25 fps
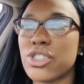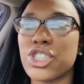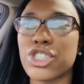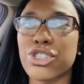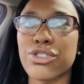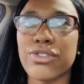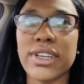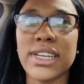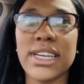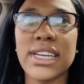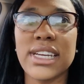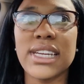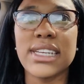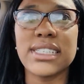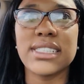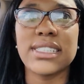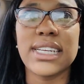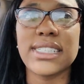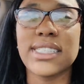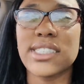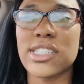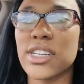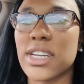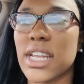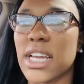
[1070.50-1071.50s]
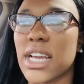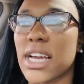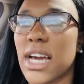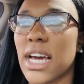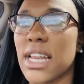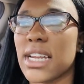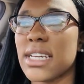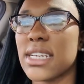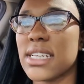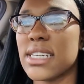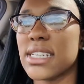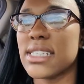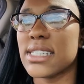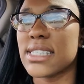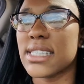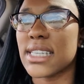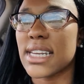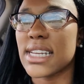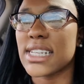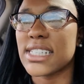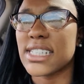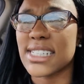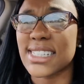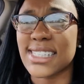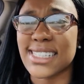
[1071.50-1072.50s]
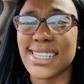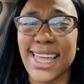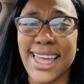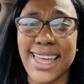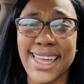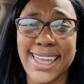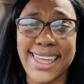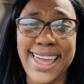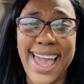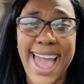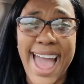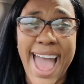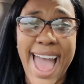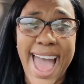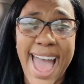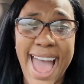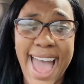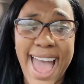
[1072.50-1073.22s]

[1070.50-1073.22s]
trees. They turn in colors. And it's just like, yes!